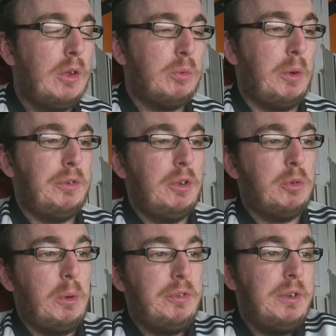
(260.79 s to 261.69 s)

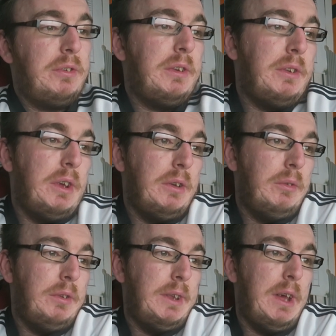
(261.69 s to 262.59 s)
Swansea City
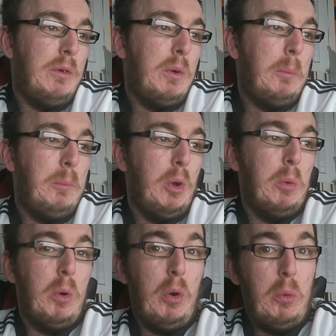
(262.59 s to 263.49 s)
0,
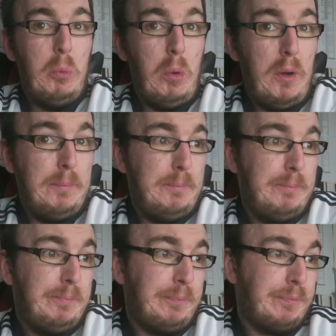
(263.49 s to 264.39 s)
Millwall 1.
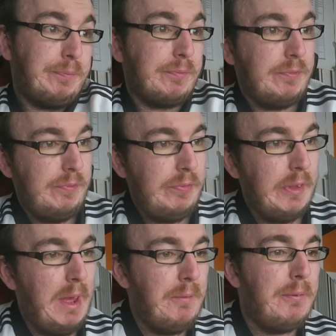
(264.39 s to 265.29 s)

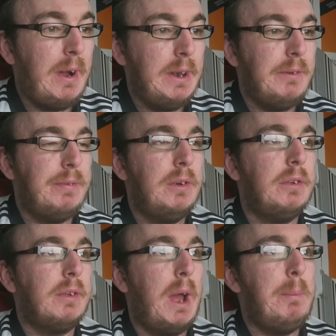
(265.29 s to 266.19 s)
And finally, for
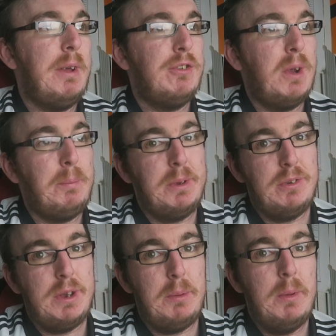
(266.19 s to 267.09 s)
the Sky Bet
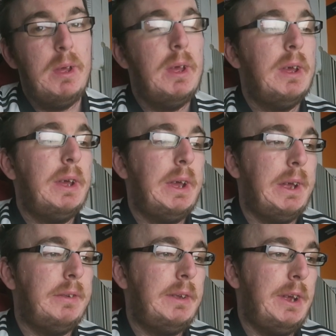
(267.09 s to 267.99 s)
Championship,
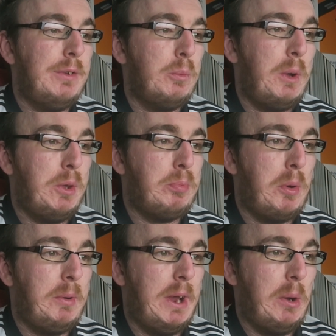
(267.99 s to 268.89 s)
it is West
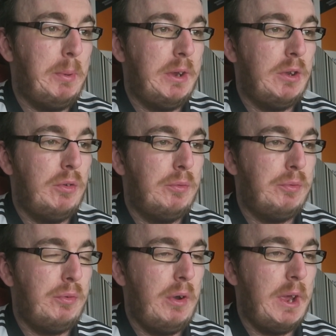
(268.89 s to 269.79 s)
Brom and Albion
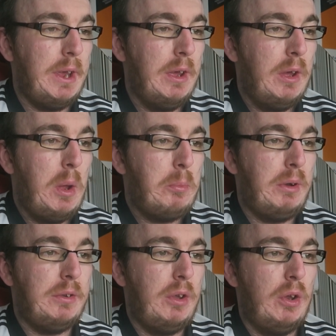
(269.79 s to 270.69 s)
3,
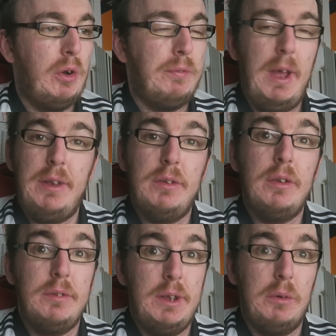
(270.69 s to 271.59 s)
Preston North End
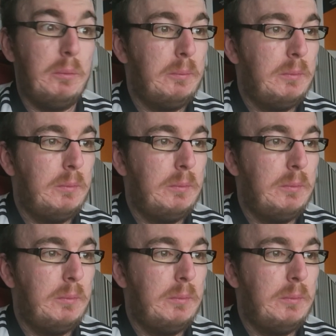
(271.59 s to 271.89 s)
0.